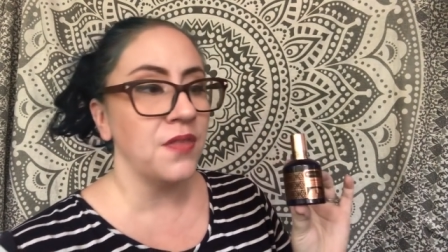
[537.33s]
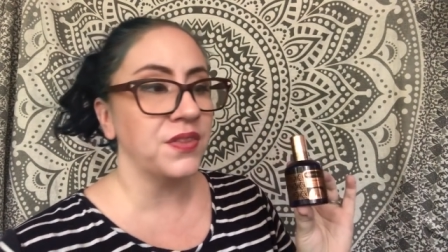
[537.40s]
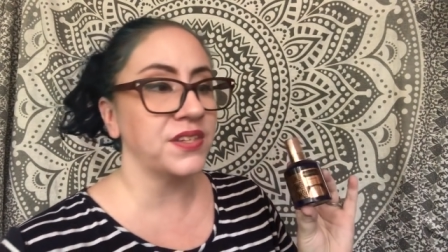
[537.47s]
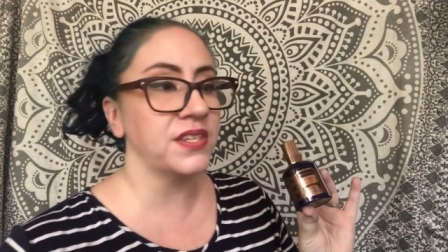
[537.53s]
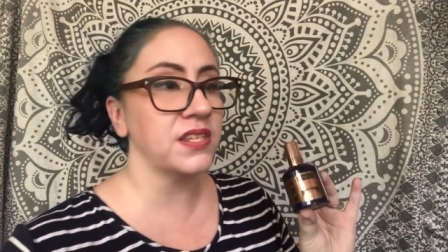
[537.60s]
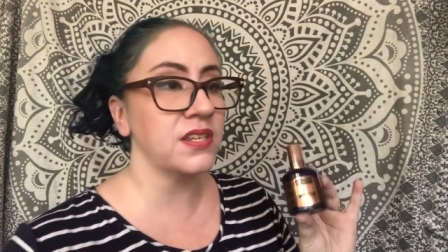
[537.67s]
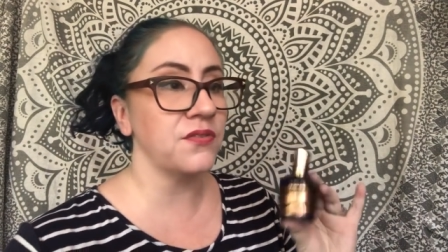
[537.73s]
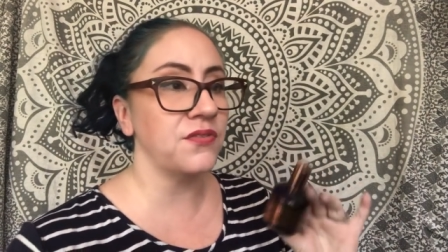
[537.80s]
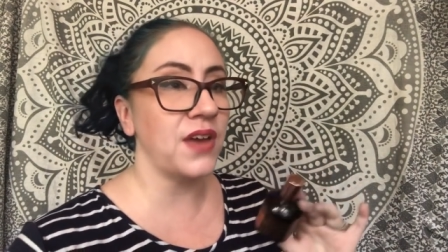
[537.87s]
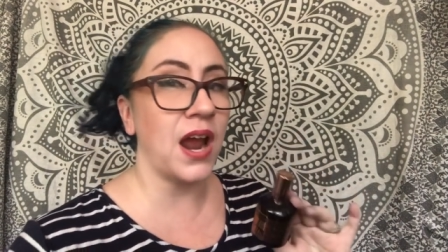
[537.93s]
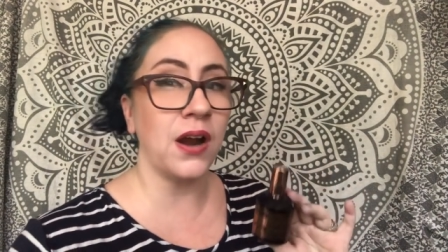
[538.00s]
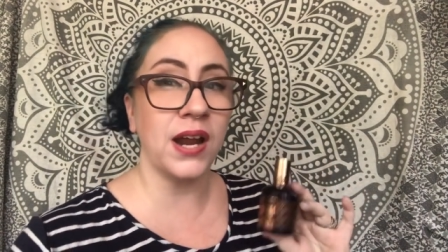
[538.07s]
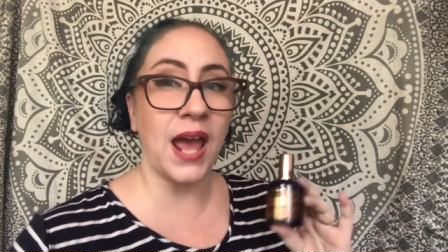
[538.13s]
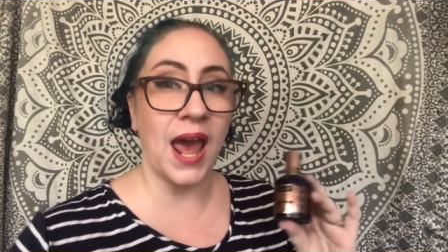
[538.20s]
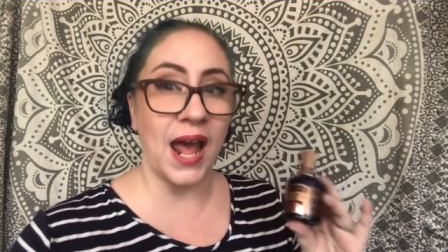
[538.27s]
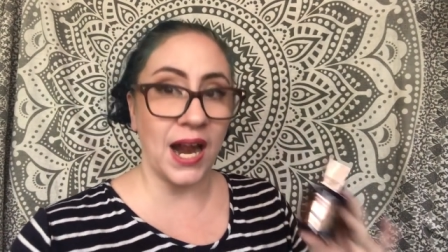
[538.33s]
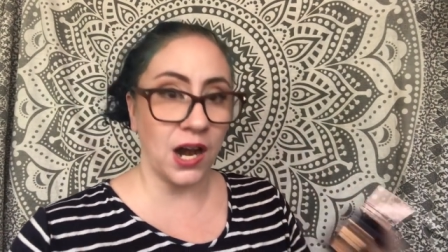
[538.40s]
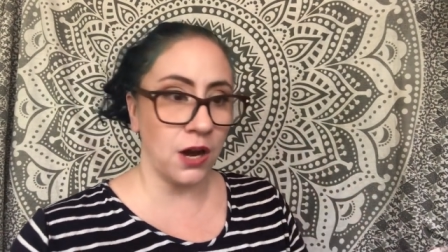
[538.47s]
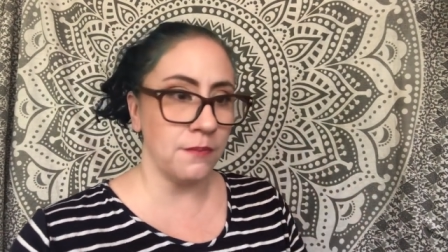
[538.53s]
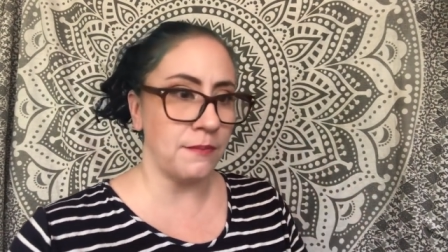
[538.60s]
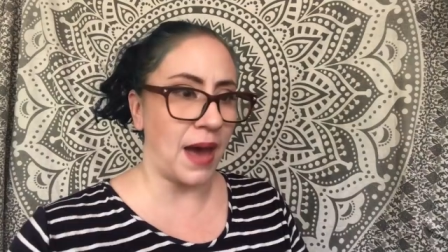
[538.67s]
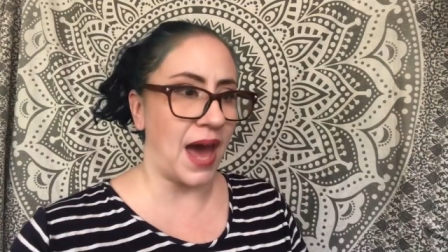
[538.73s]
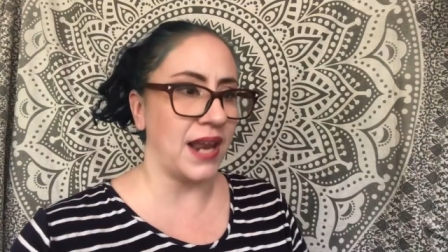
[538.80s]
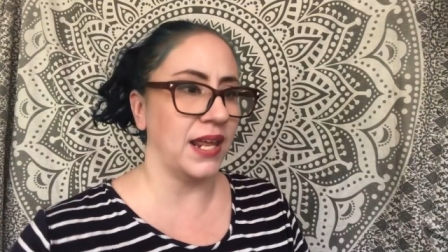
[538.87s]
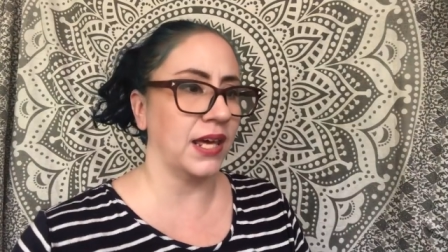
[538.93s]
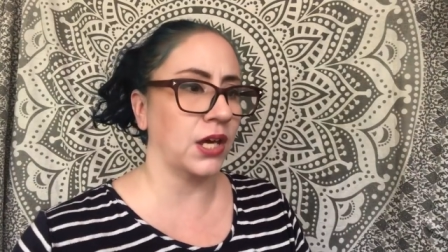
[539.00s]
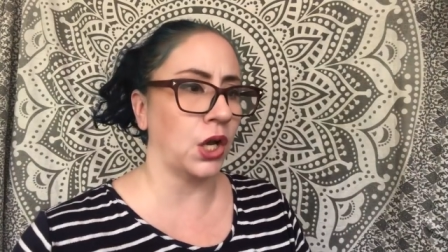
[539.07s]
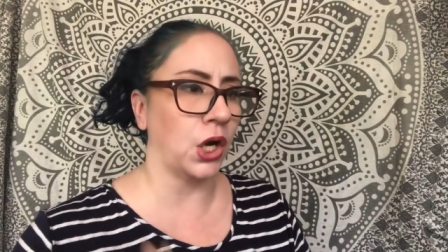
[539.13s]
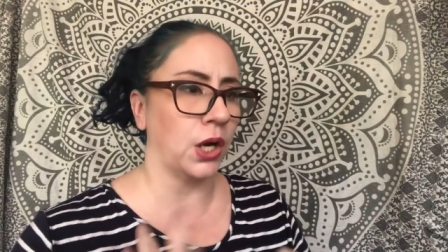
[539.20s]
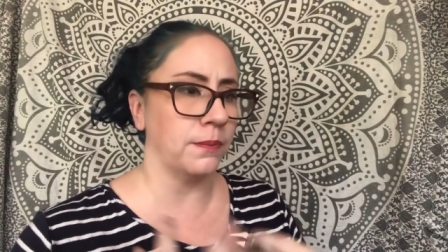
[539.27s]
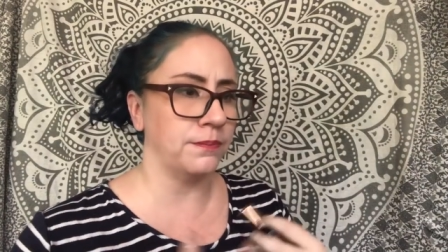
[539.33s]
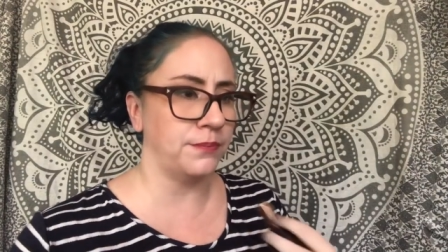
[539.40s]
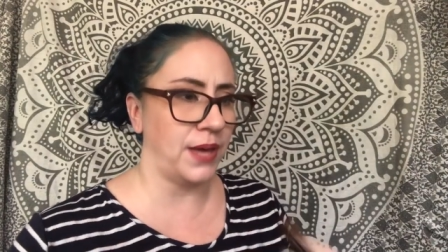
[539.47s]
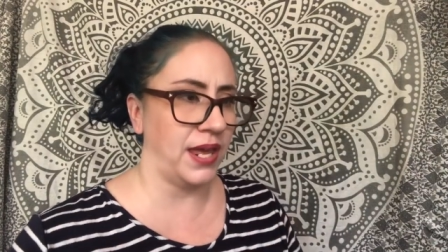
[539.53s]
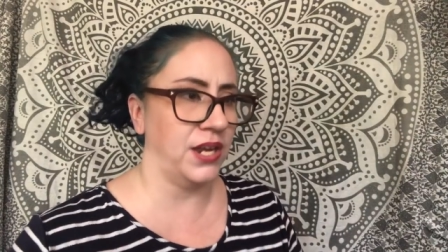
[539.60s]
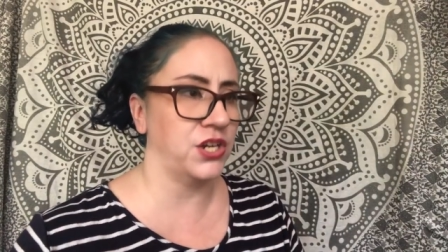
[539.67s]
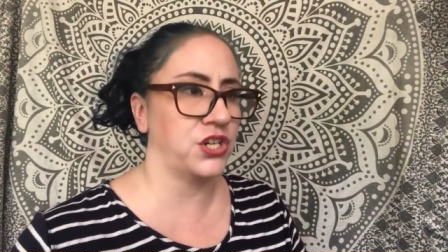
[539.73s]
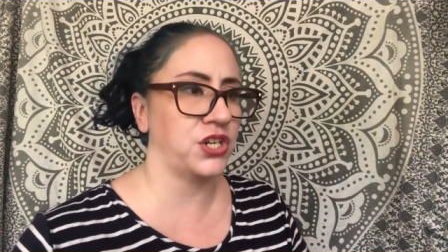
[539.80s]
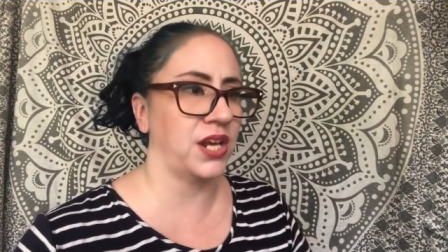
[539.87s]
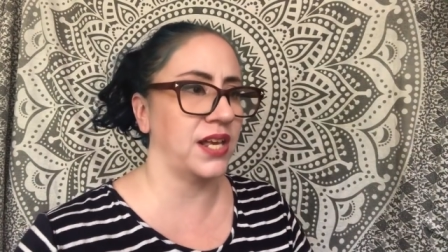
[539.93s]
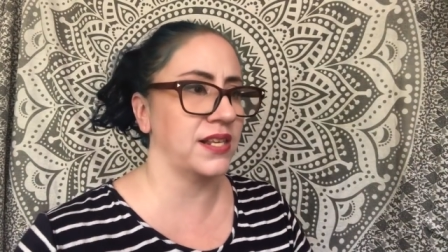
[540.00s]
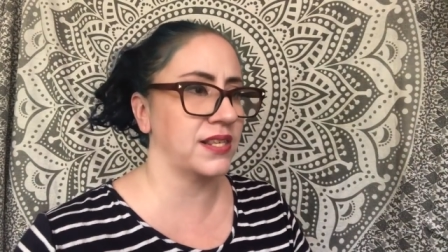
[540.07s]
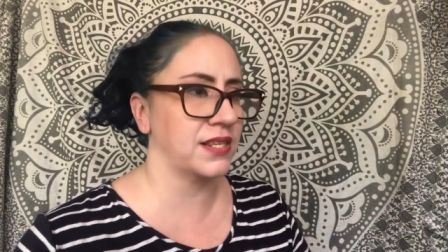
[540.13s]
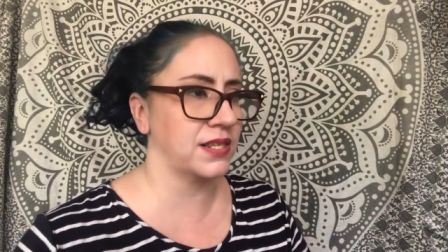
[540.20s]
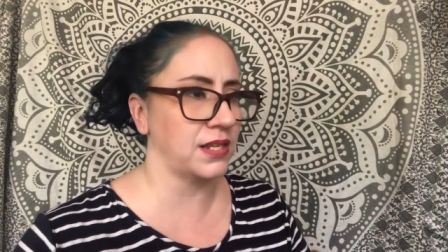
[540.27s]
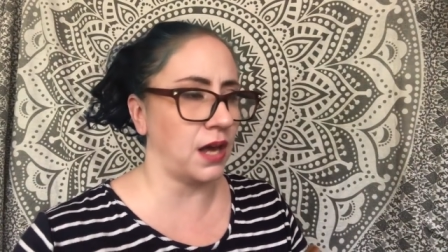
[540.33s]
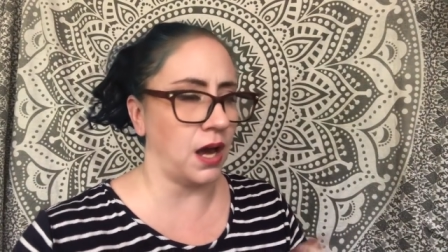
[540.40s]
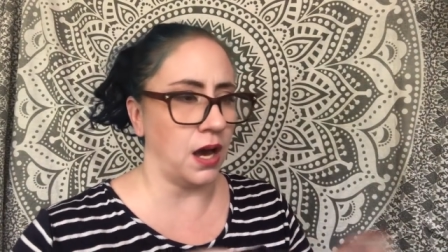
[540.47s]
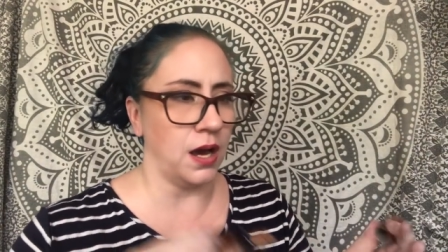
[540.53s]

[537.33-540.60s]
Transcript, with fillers: This is a very aromatic, herbaceous,